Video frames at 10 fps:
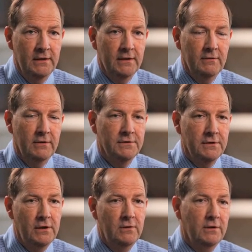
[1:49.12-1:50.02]
there is
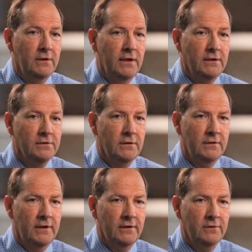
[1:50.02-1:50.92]
no
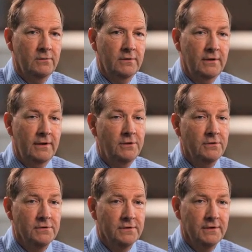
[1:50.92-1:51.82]
technical
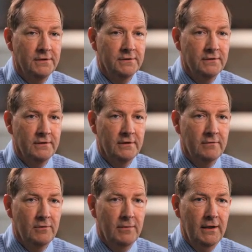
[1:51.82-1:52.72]
contingencies
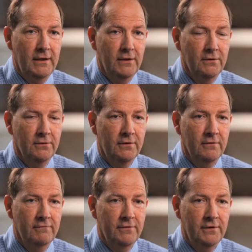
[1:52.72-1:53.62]
remaining on
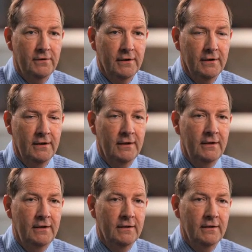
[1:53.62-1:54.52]
converting
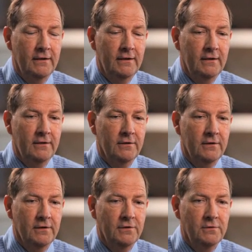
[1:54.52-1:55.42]
the
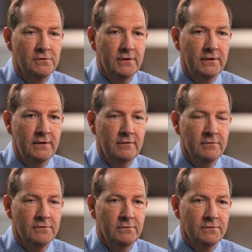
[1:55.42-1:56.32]
2C
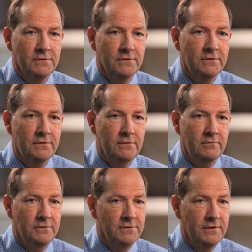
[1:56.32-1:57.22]
resources
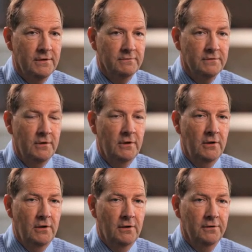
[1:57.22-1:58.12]
to reserves
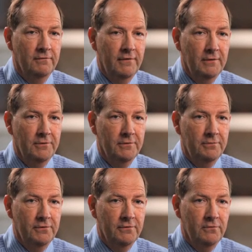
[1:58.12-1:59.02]
on development
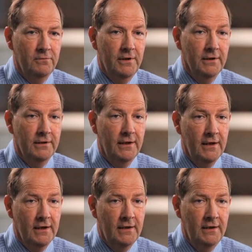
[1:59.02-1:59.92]
approval by
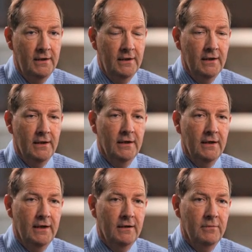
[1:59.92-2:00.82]
DEC
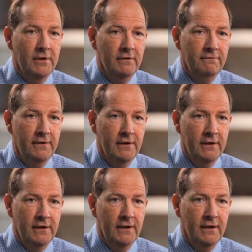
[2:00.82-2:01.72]
and by
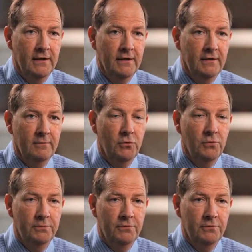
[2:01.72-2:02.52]
funding and board